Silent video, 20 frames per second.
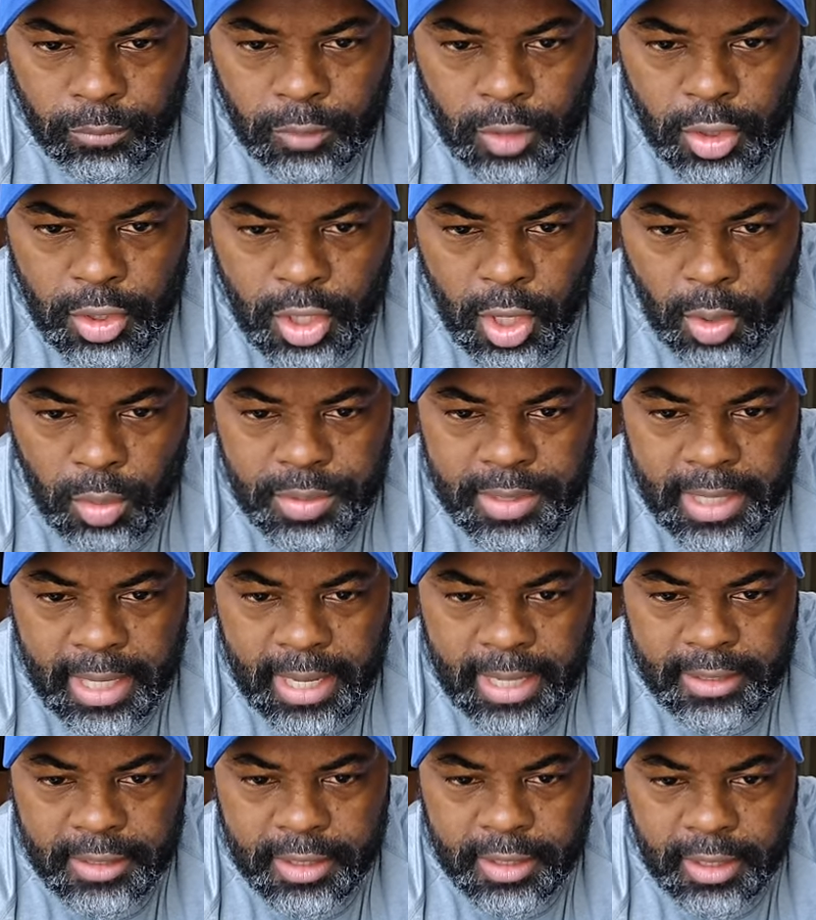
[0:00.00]
No
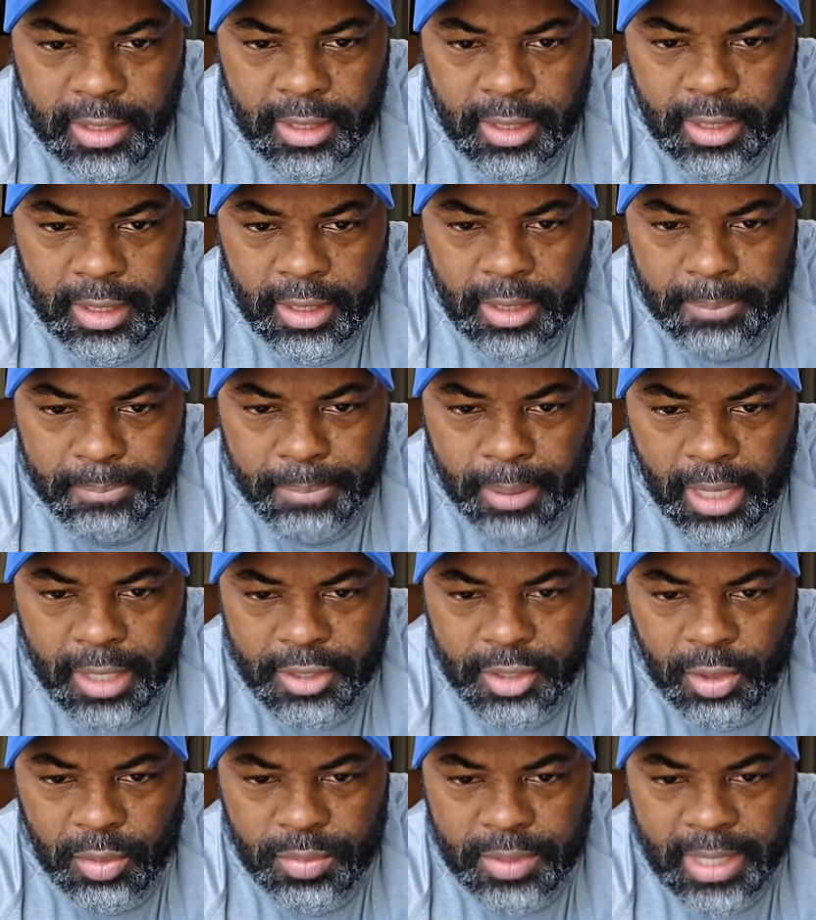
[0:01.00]
debt, good.
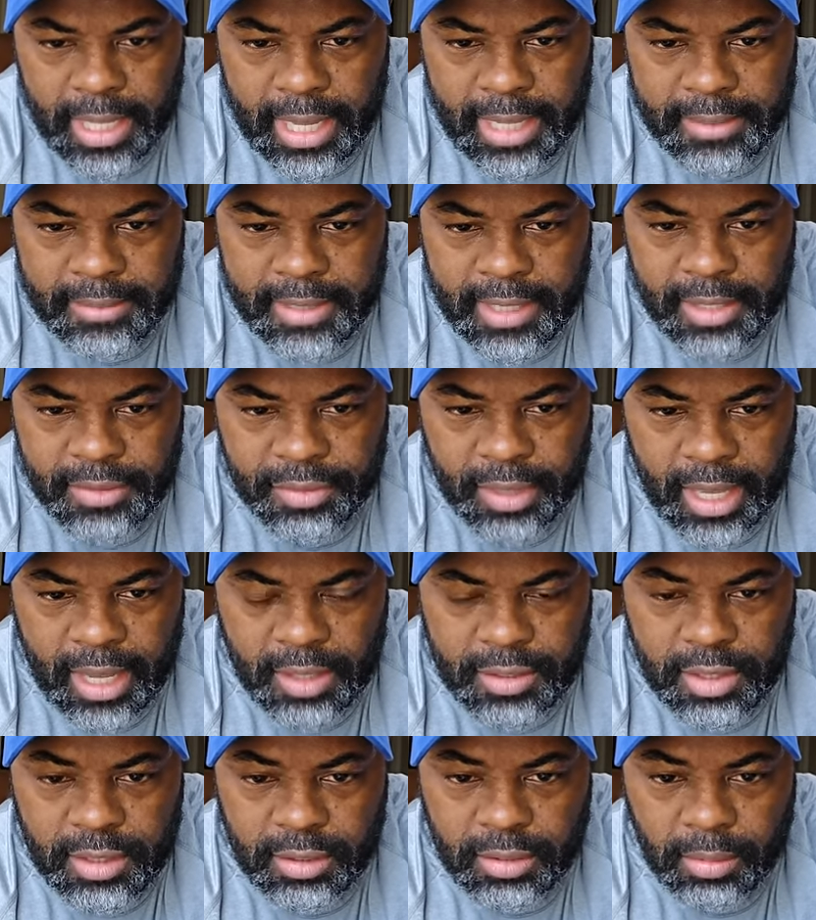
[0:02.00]
Bundled debt, ten
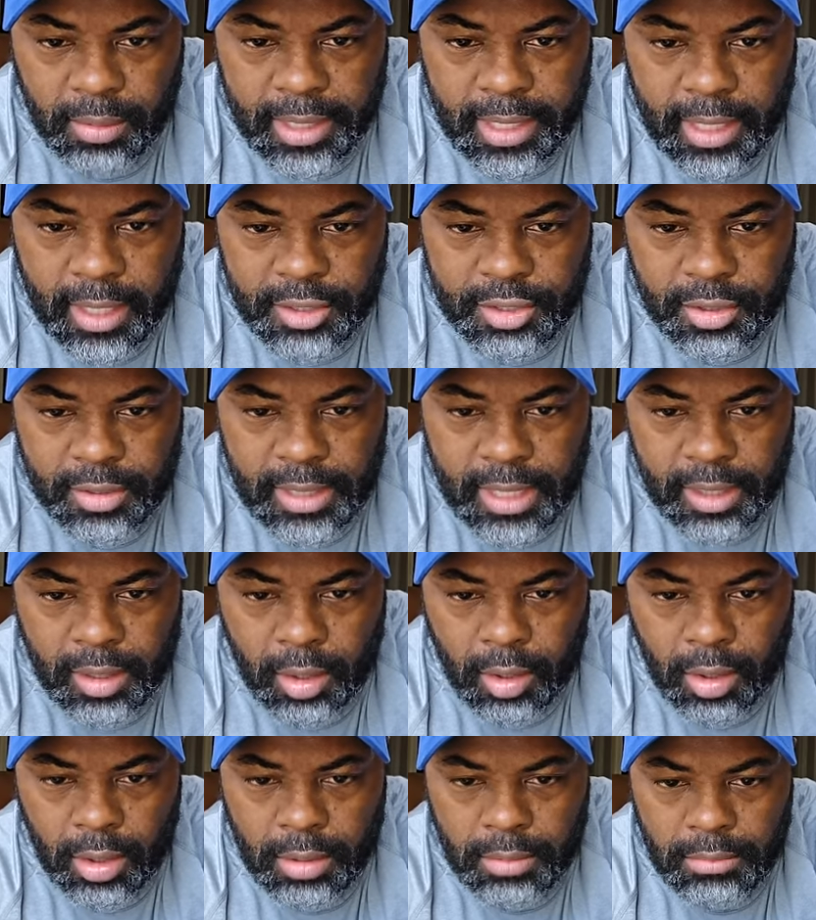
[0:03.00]
thousand three hundred
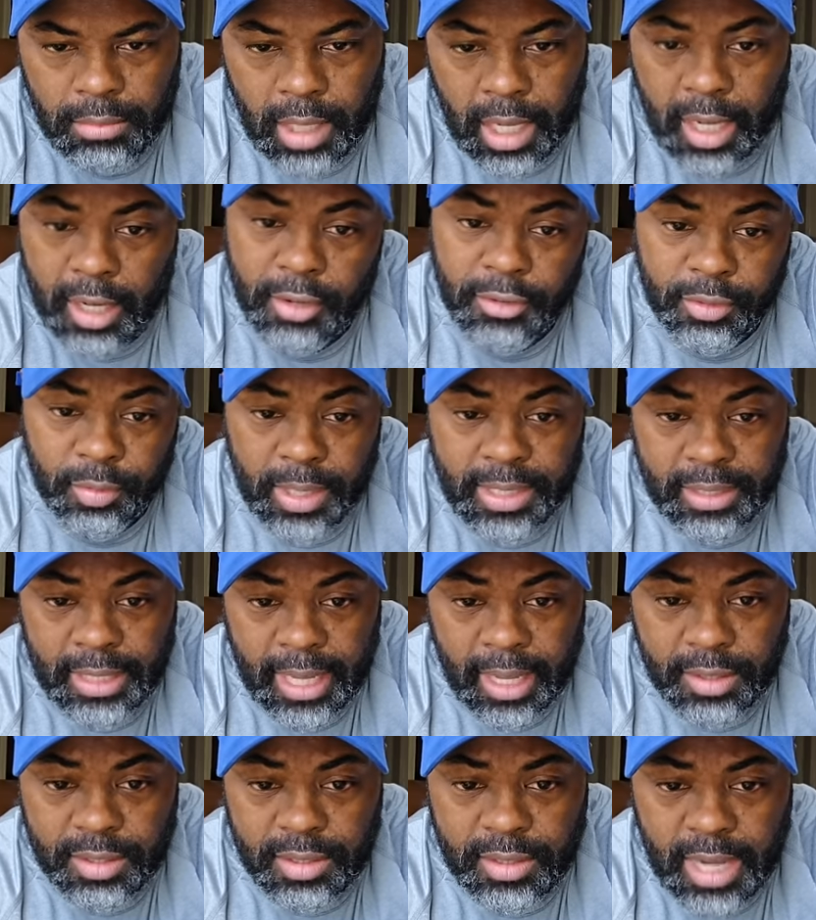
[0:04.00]
or one hundred three
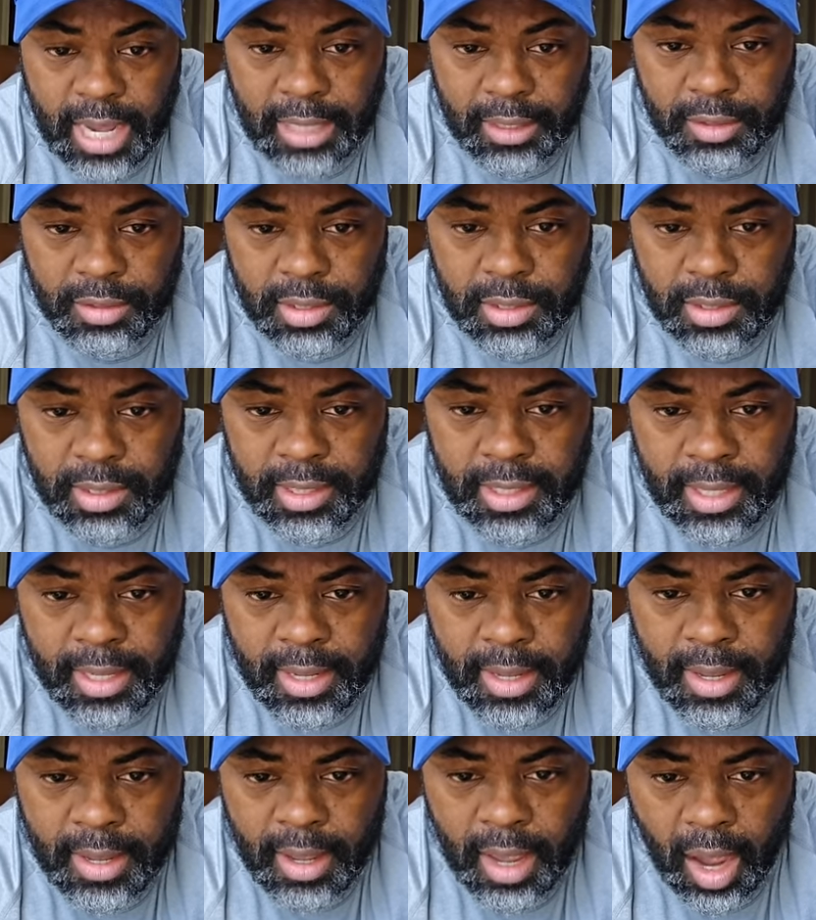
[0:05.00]
thousand dollars. Let's see.
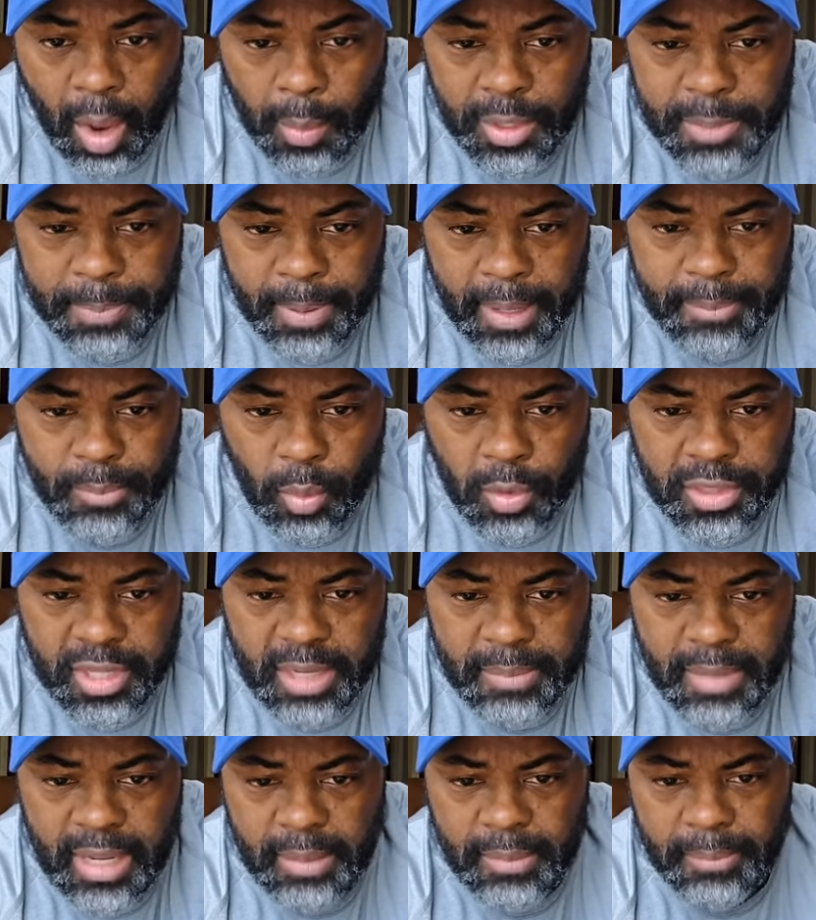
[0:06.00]
I always pay more than
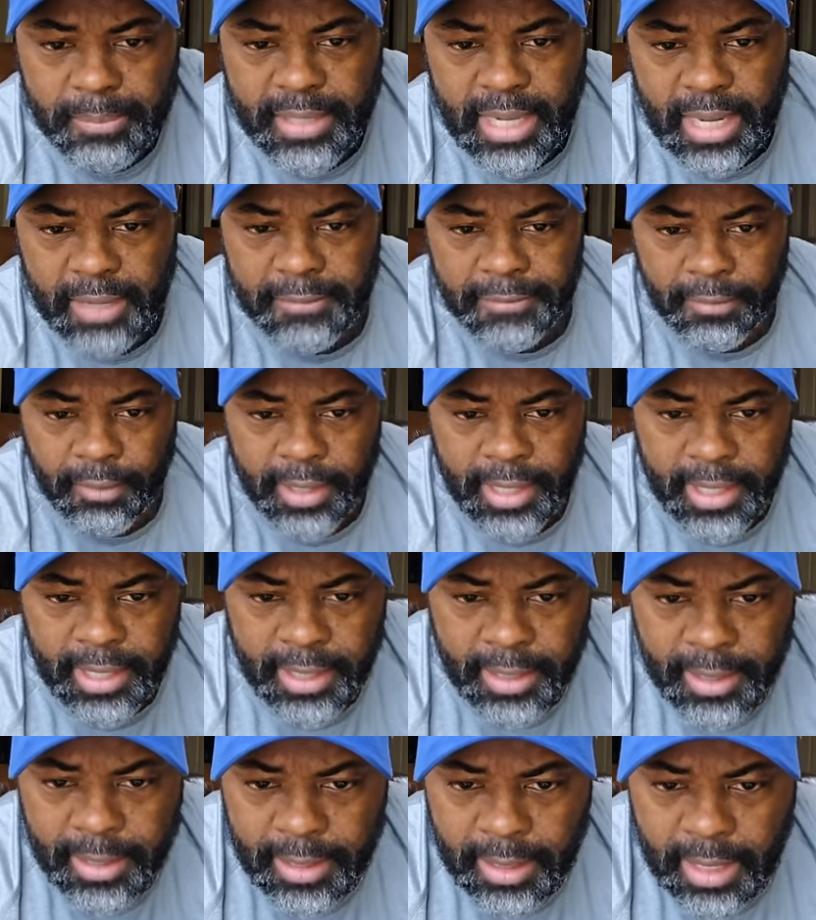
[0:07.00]
the minimum debt
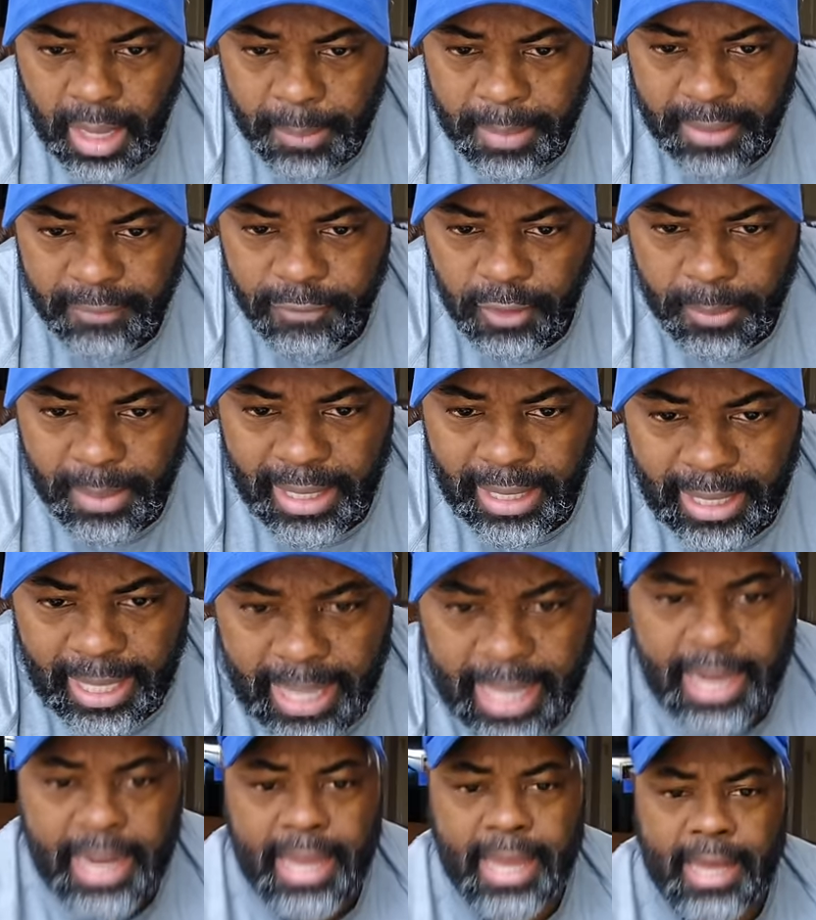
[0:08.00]
free coming from
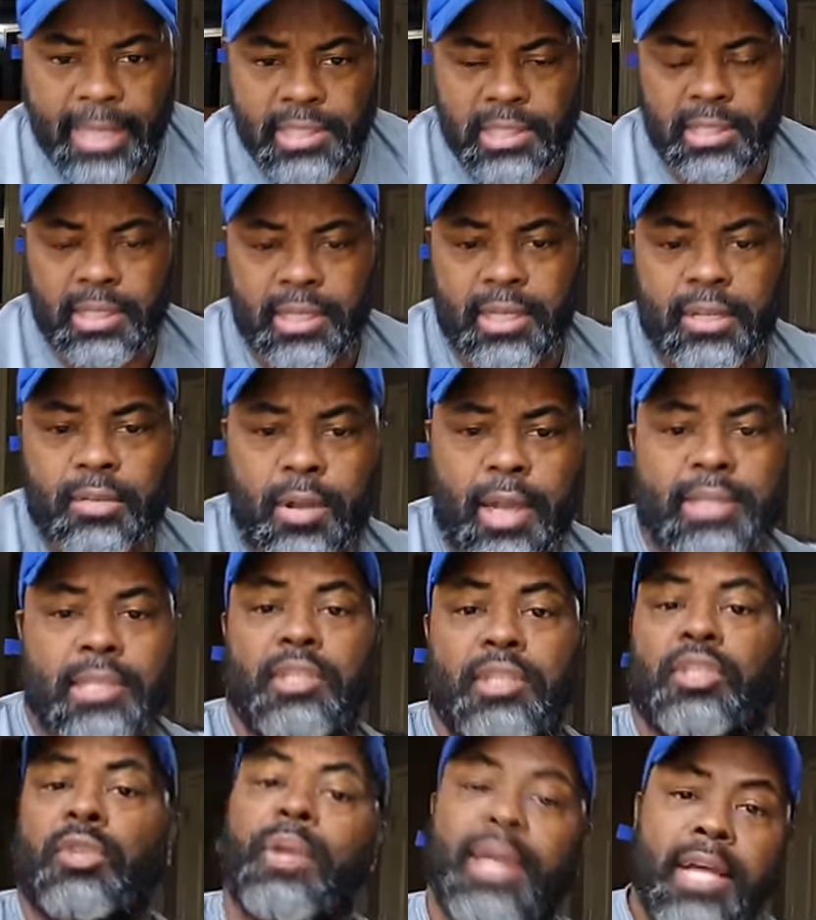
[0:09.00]
Atlanta. Excellent.
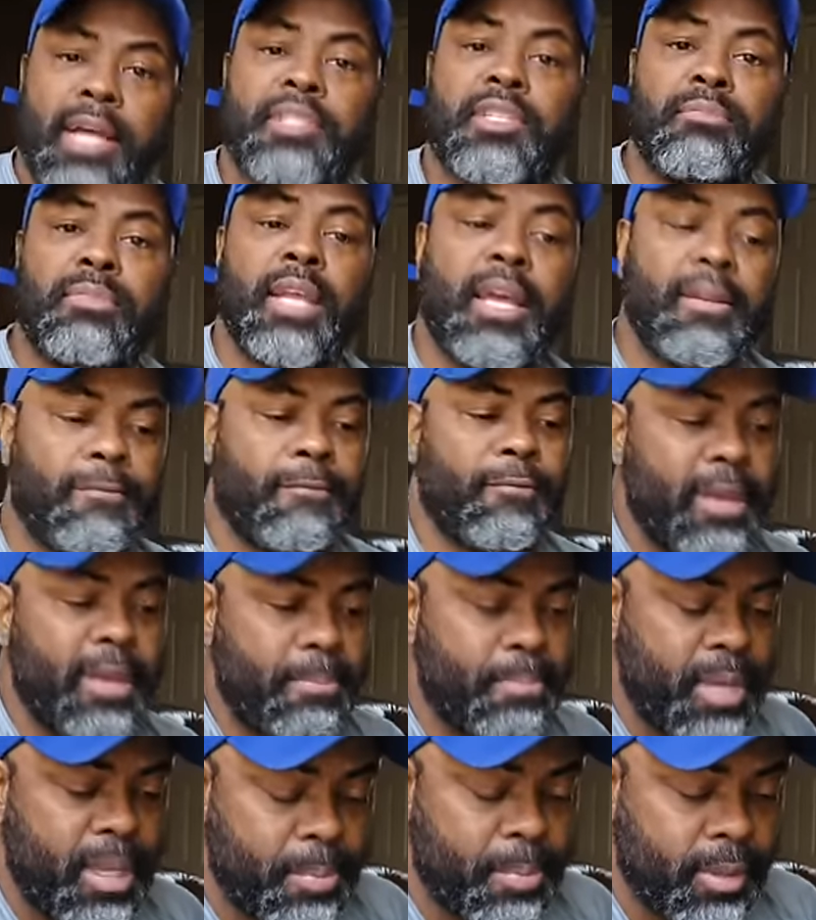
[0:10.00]
Congratulations. So we got some debt free
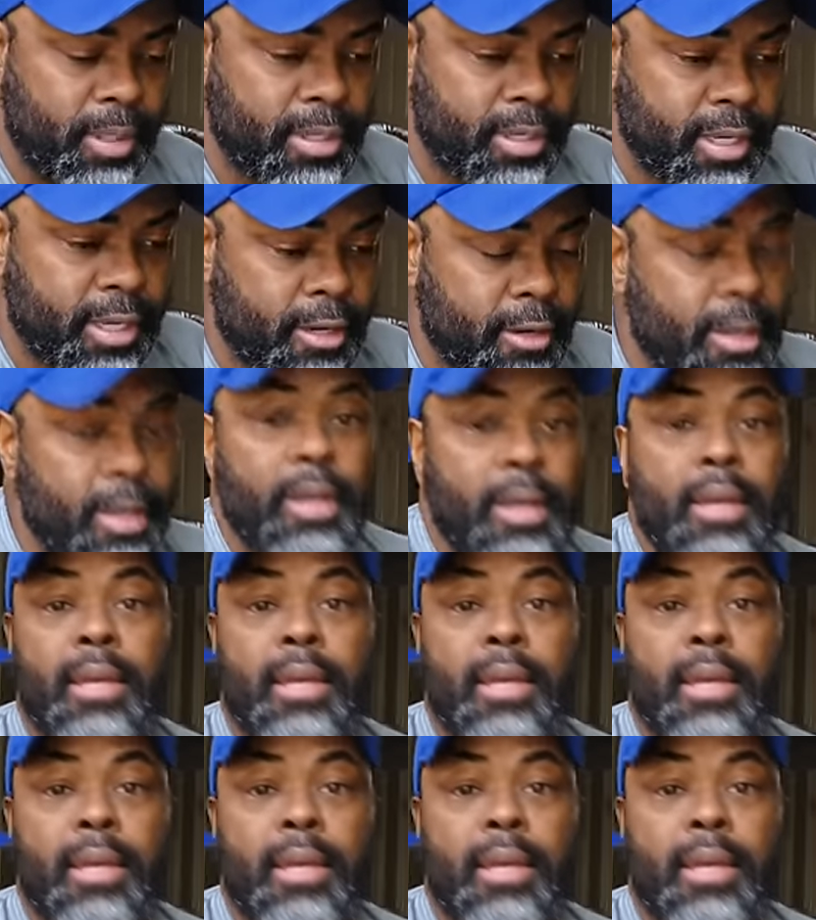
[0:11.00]
people in here.